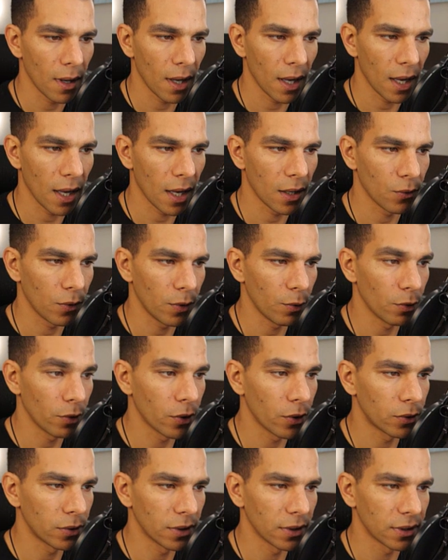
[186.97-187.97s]
and we will
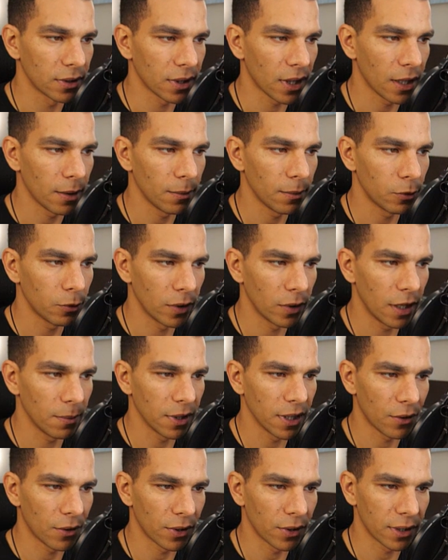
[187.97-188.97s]
go to the time to
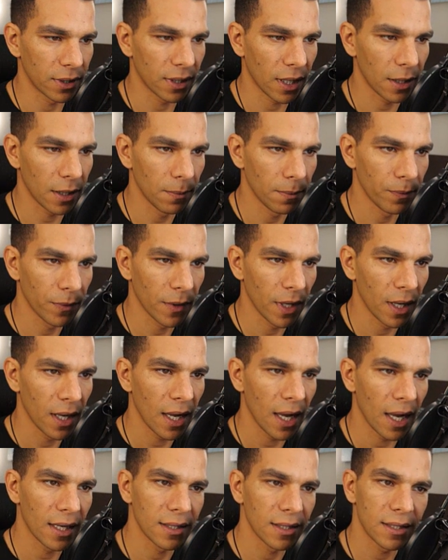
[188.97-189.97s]
enable our time.
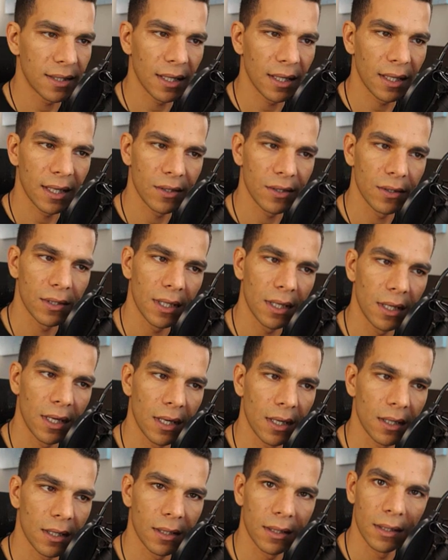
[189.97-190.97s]
And still, as you see
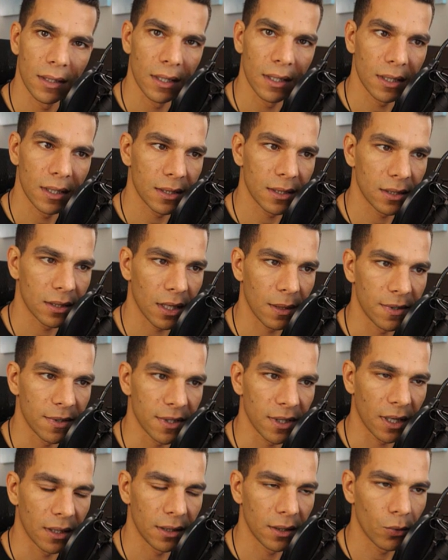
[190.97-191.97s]
here, this time
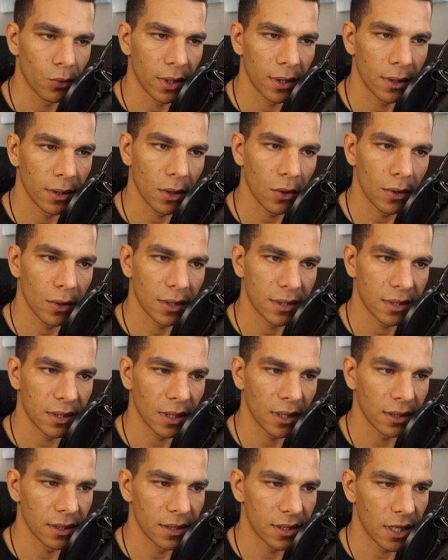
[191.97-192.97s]
slider window is
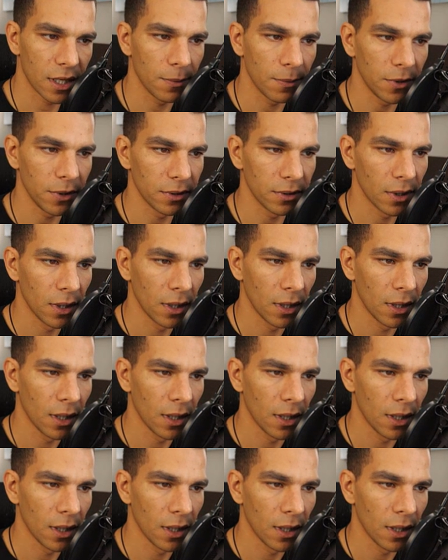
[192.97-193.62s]
still disabled.